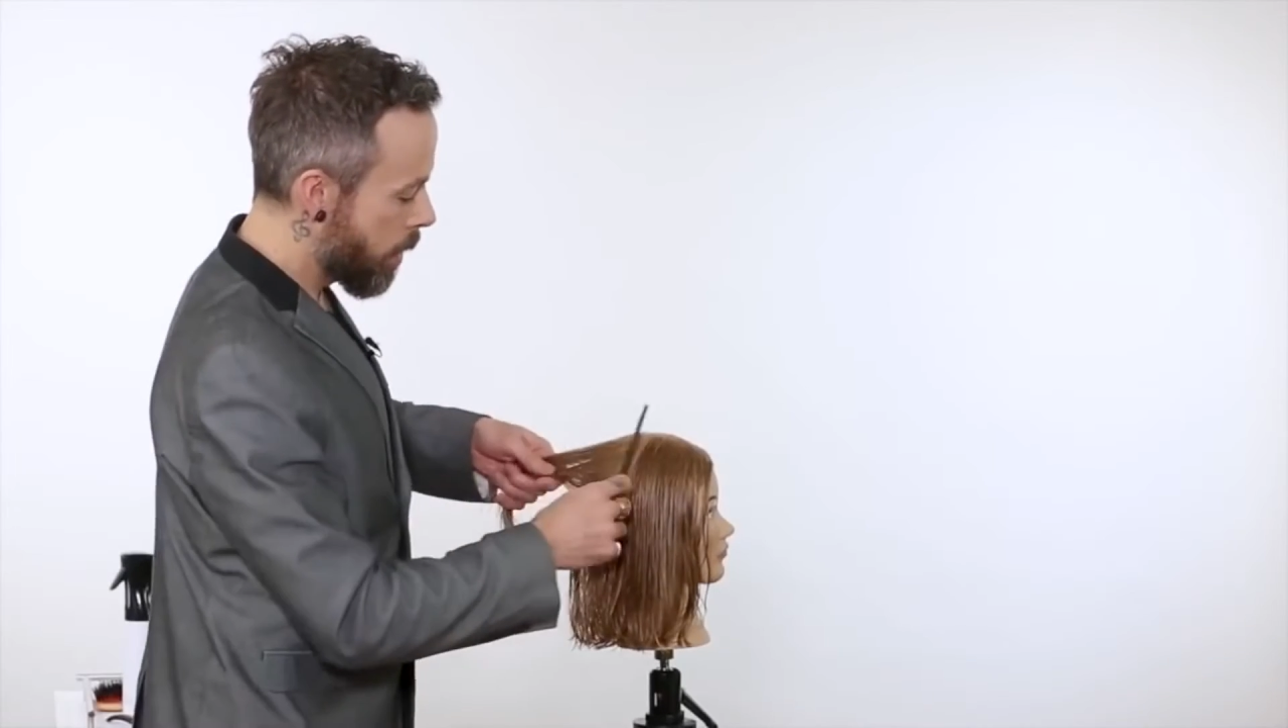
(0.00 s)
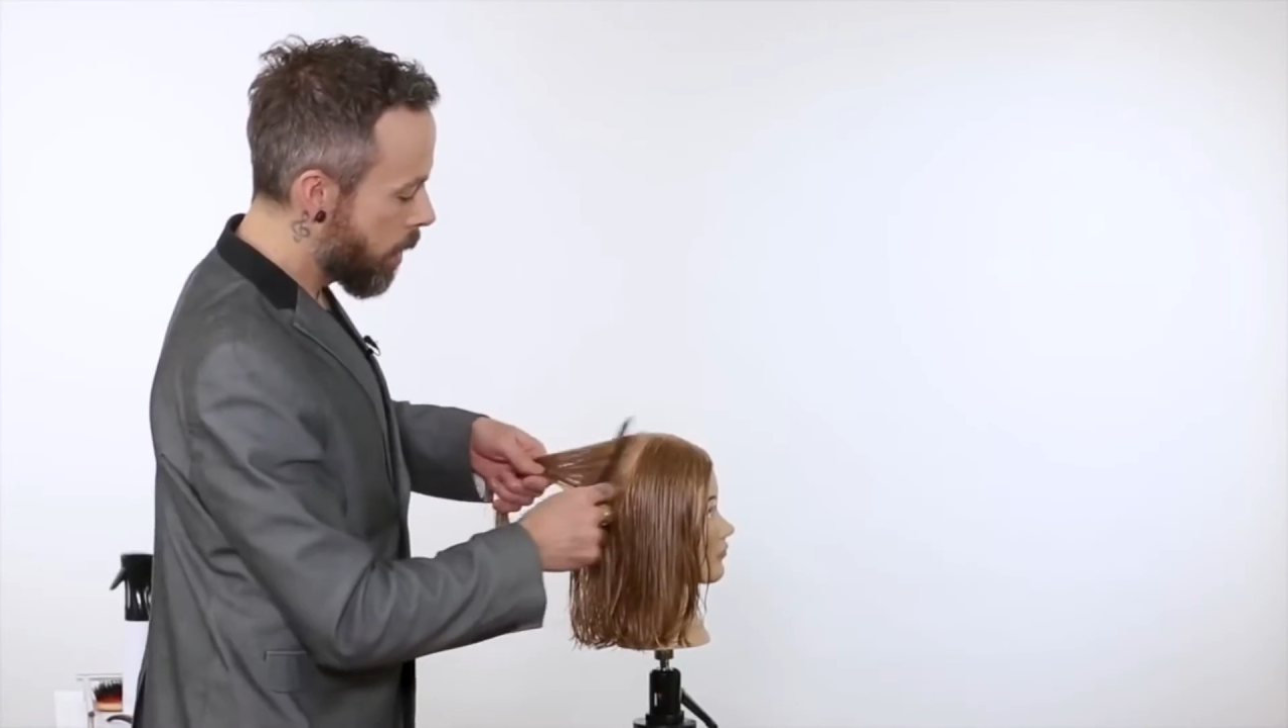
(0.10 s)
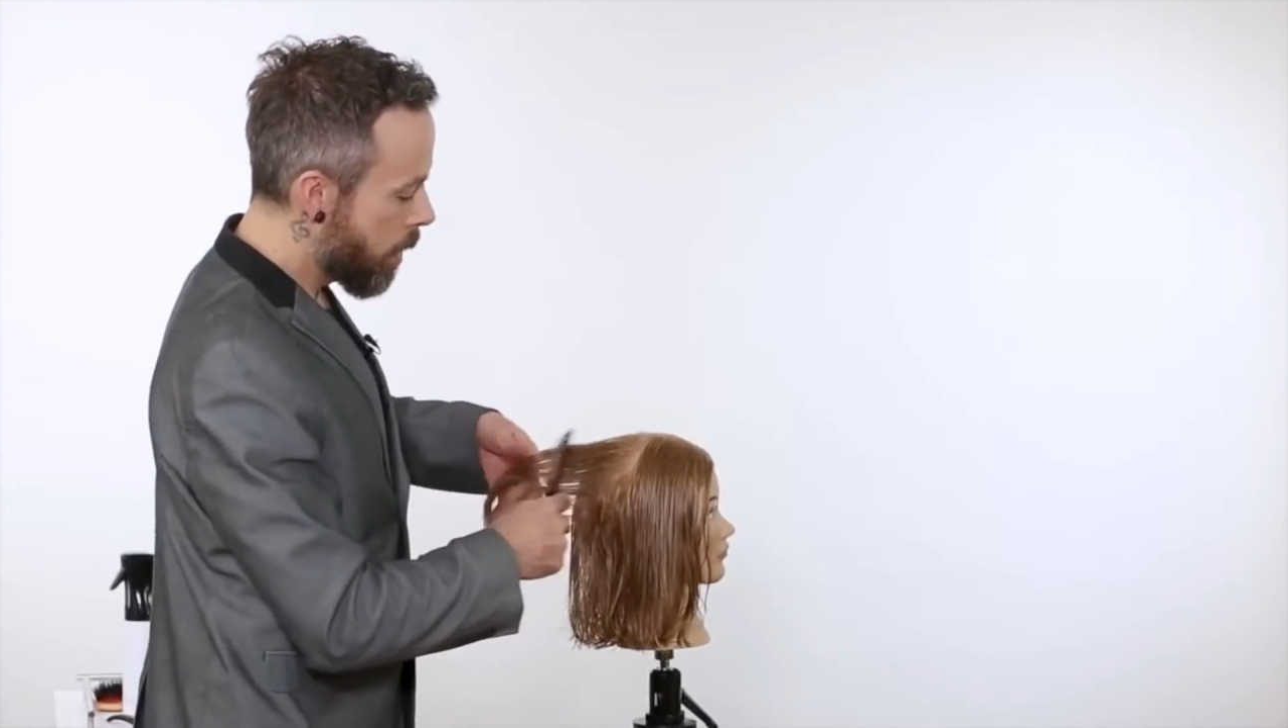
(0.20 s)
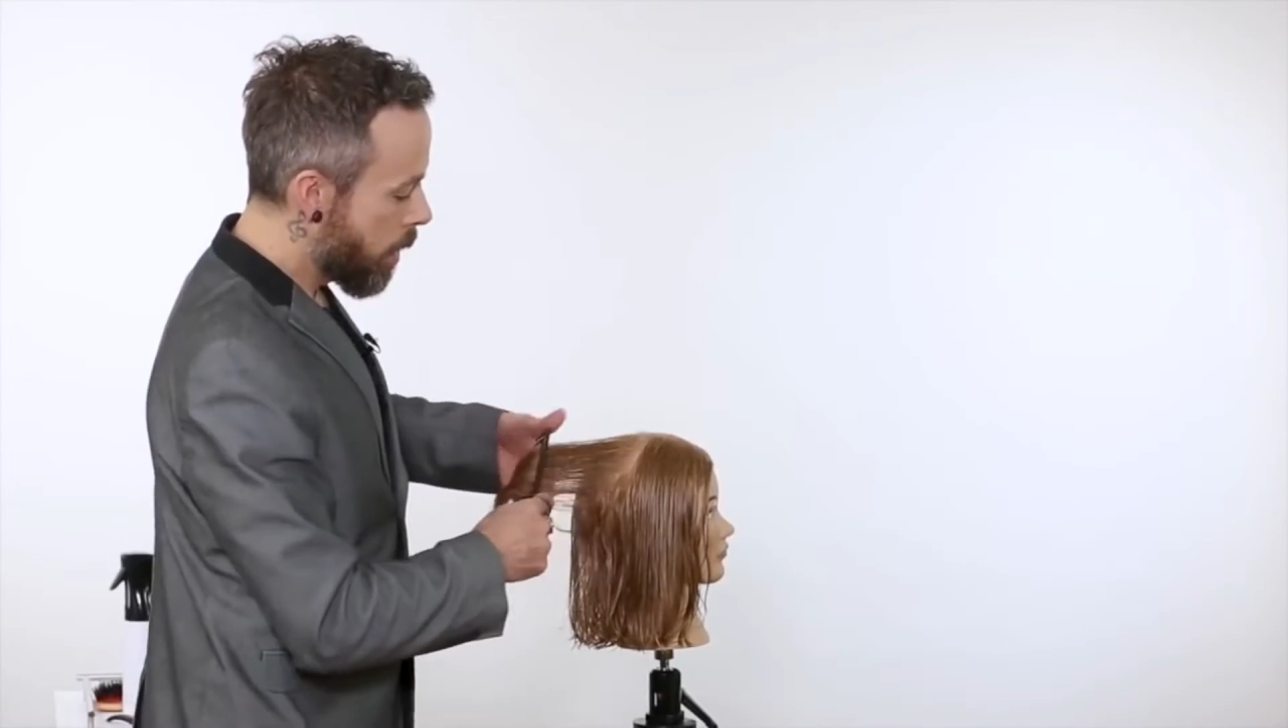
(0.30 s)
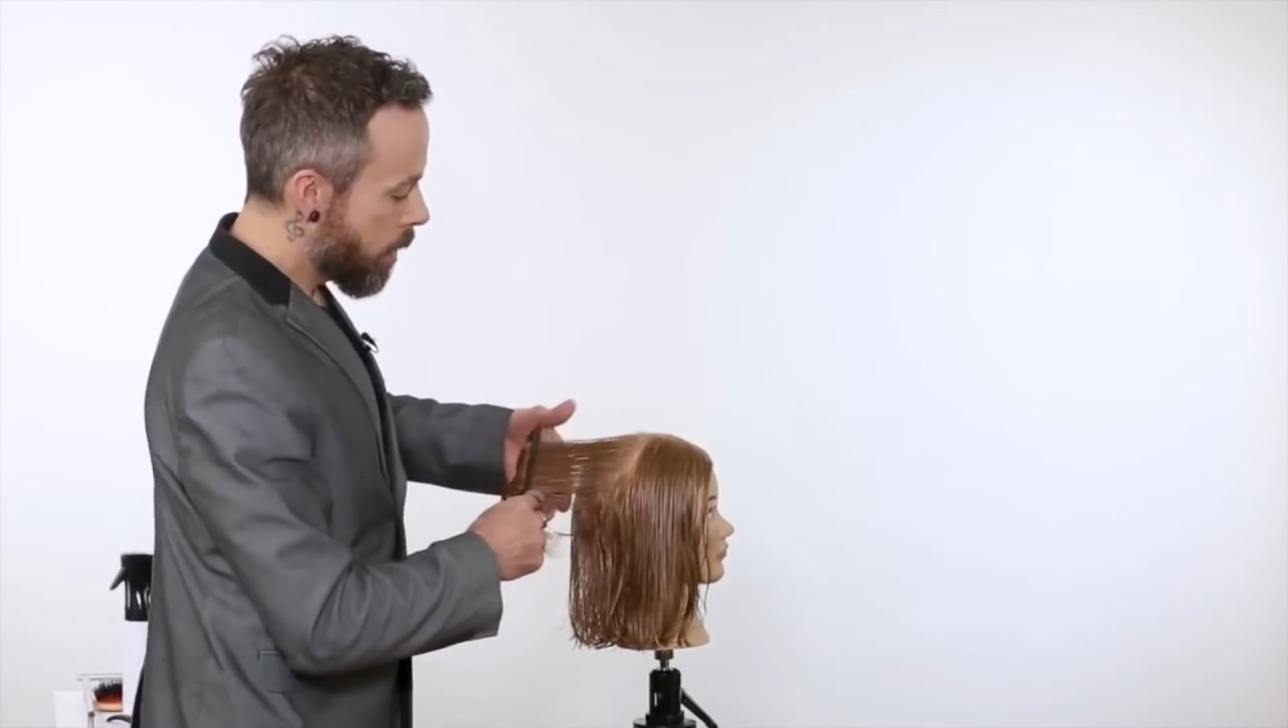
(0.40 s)
your
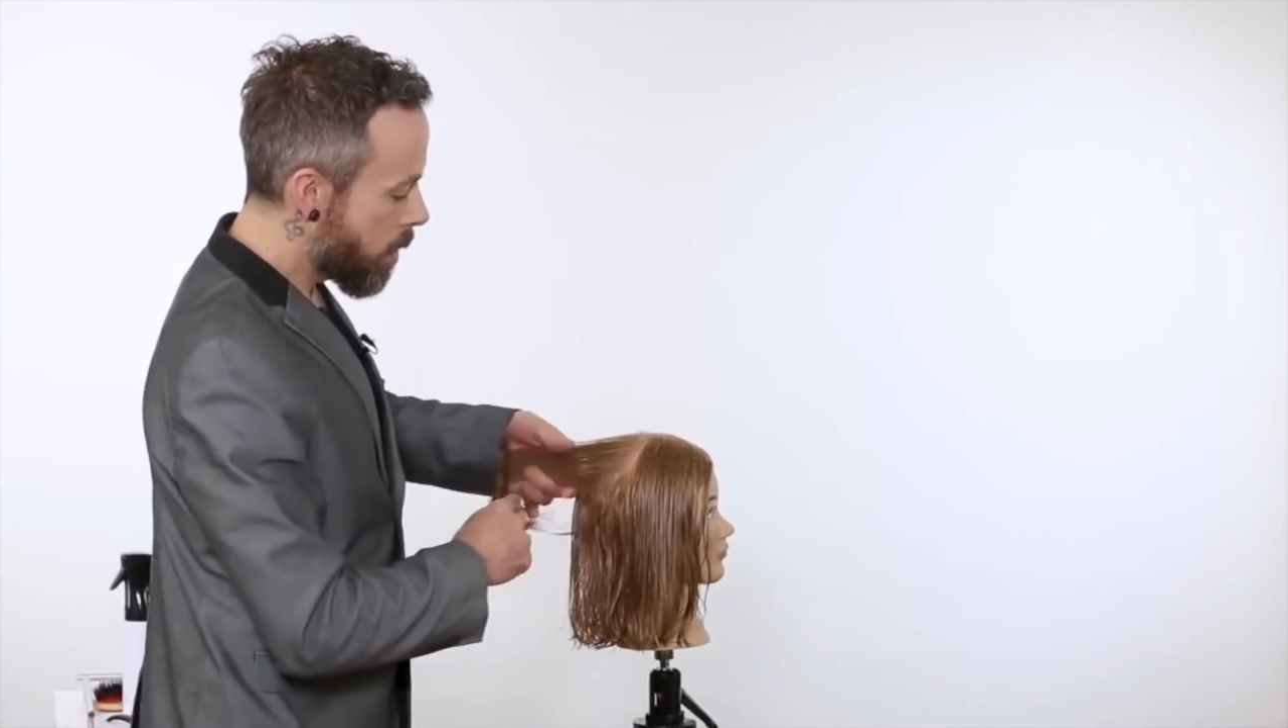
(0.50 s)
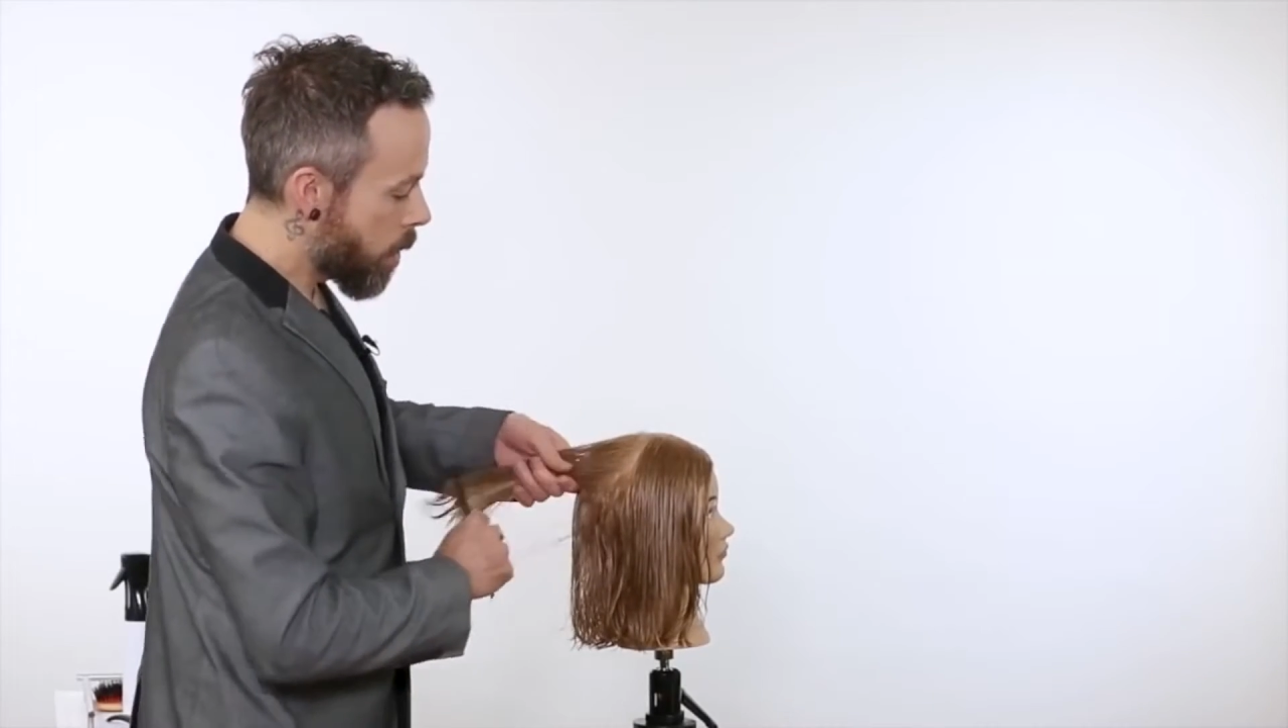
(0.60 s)
hair